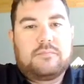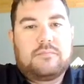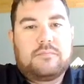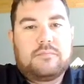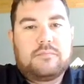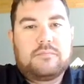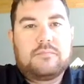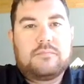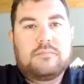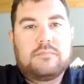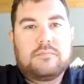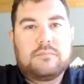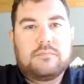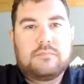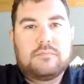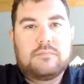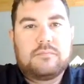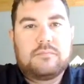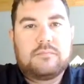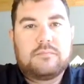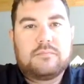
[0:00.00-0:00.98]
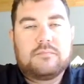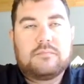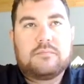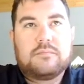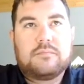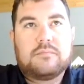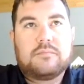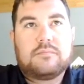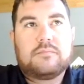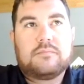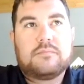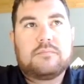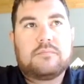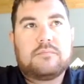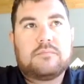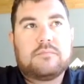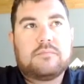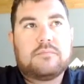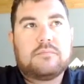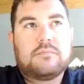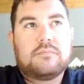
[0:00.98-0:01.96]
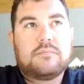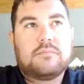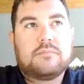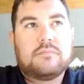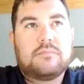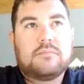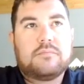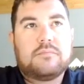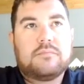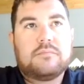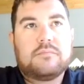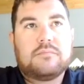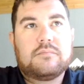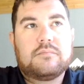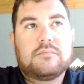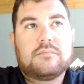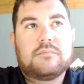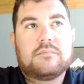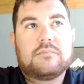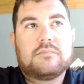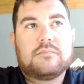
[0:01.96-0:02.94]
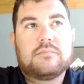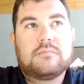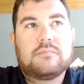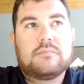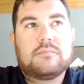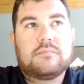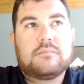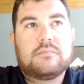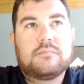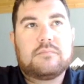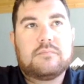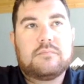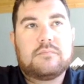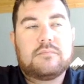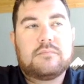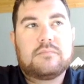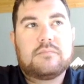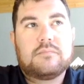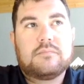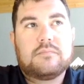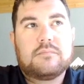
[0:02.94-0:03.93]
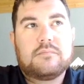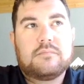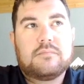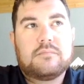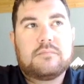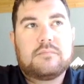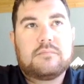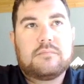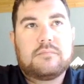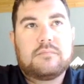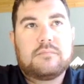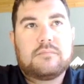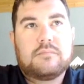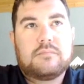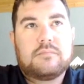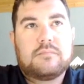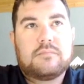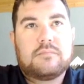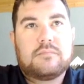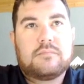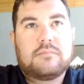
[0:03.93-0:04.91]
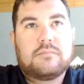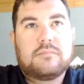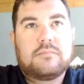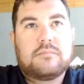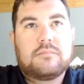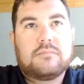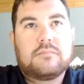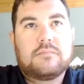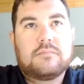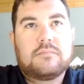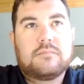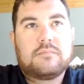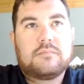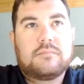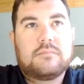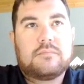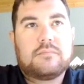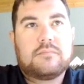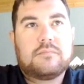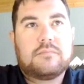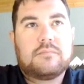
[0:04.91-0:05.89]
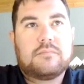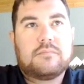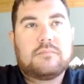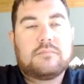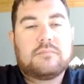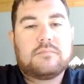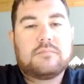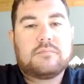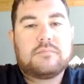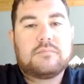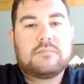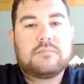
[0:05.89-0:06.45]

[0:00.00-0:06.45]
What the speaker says: No words are spoken by the person on screen.